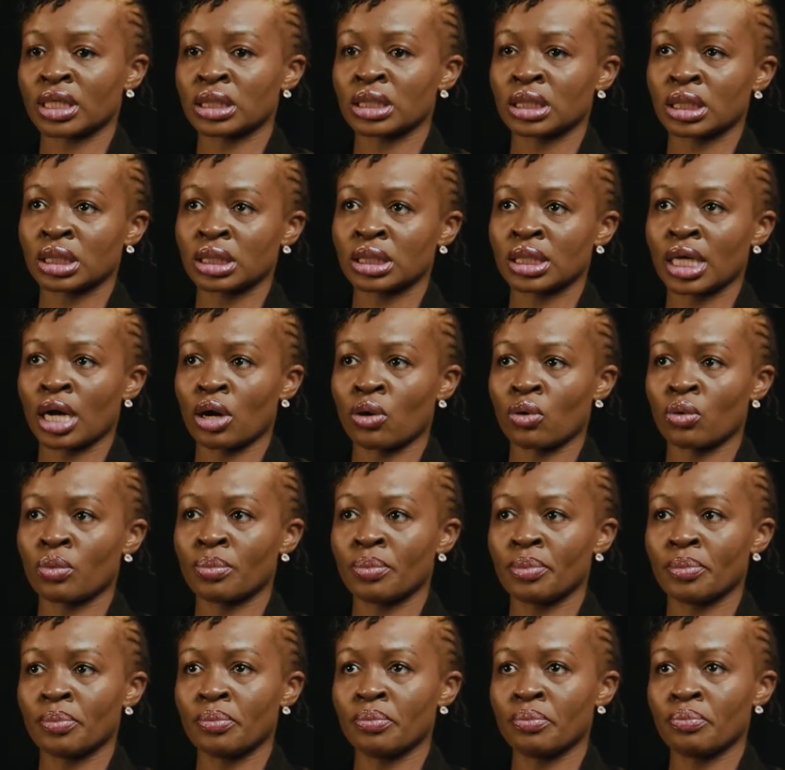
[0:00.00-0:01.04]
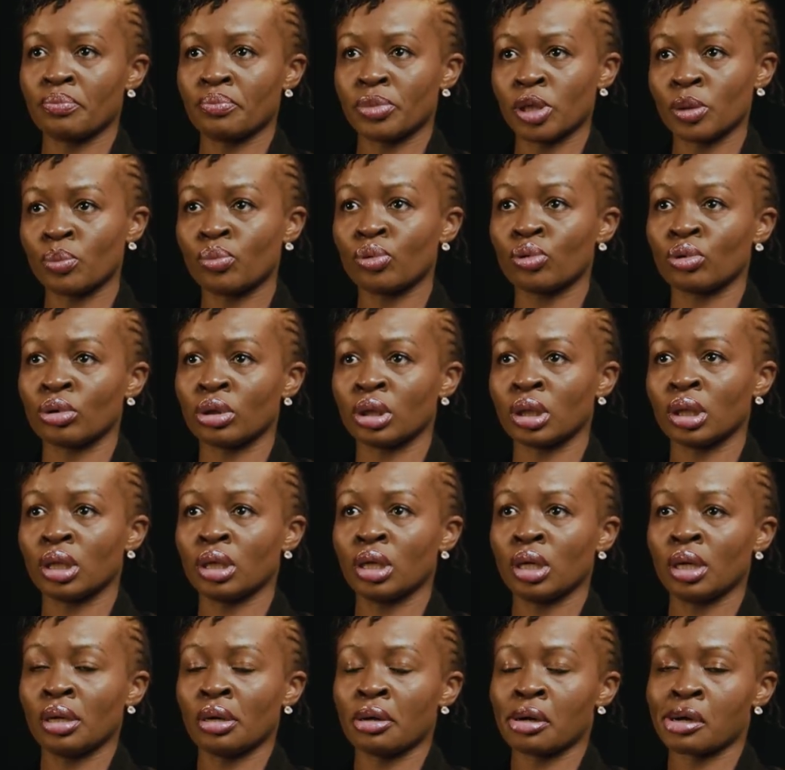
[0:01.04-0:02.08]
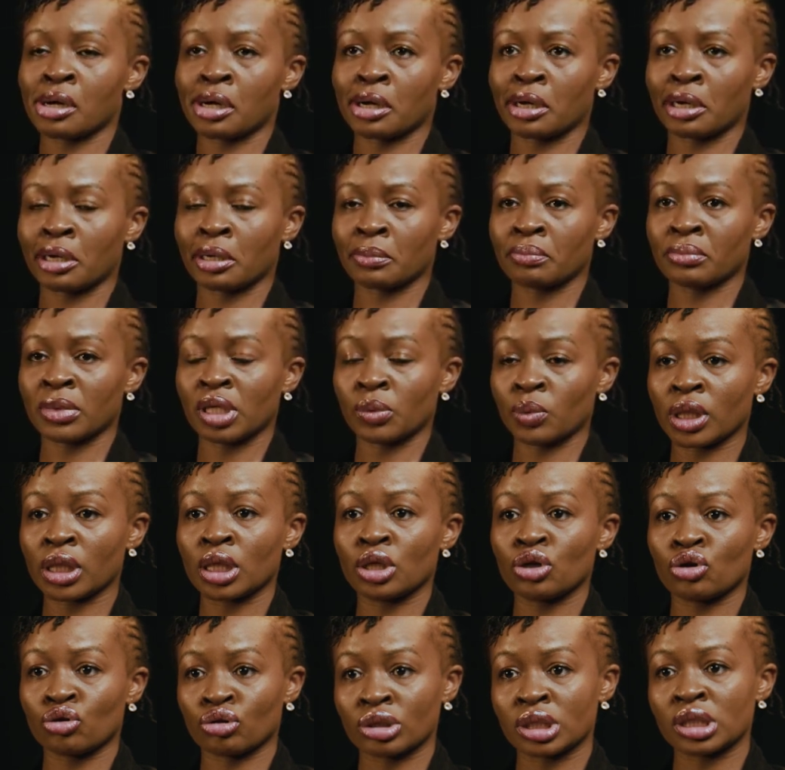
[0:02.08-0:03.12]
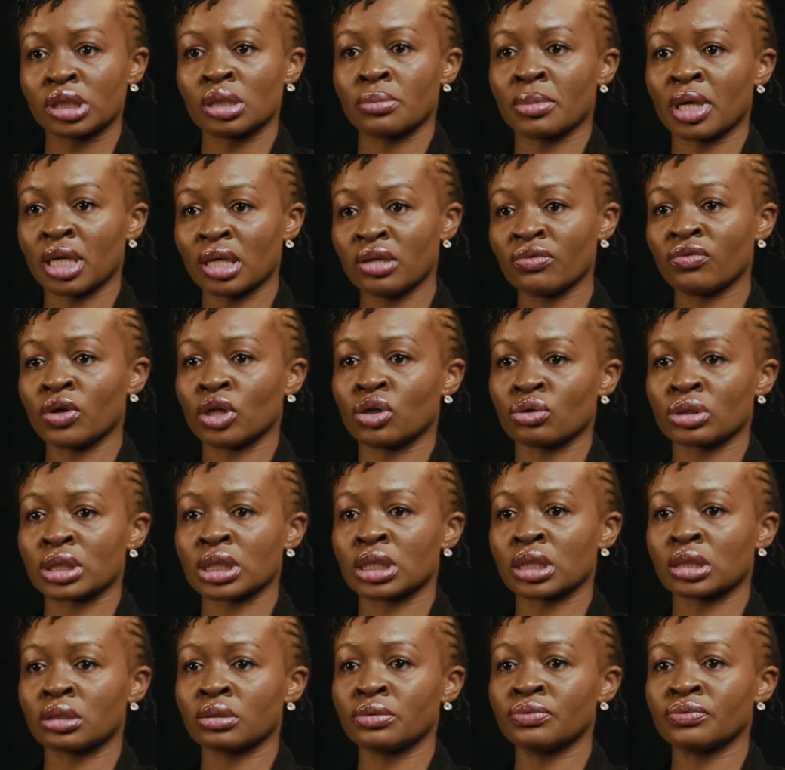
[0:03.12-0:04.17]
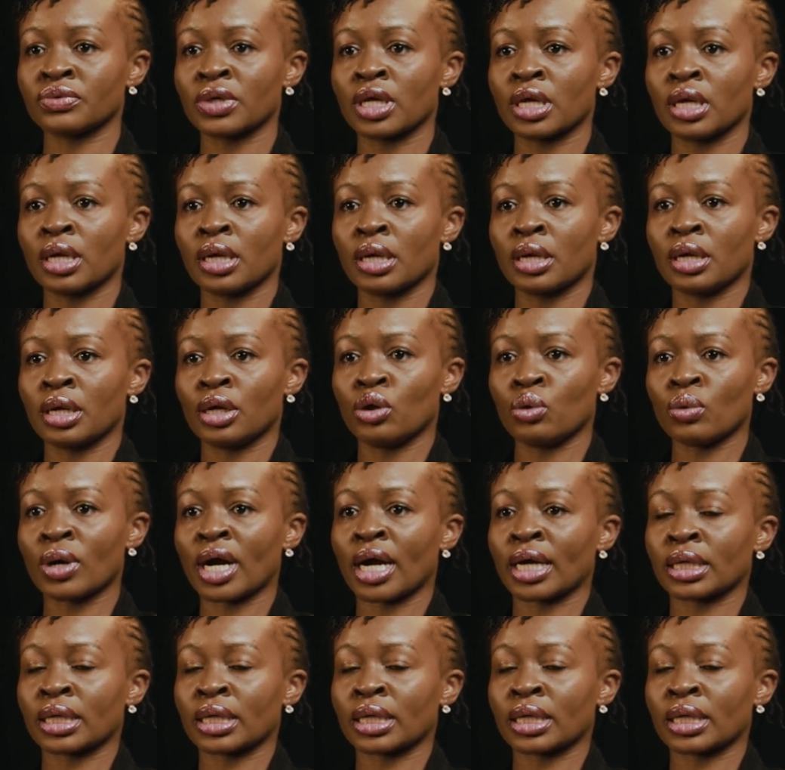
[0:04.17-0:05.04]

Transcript: assess how people within your team and even yourself look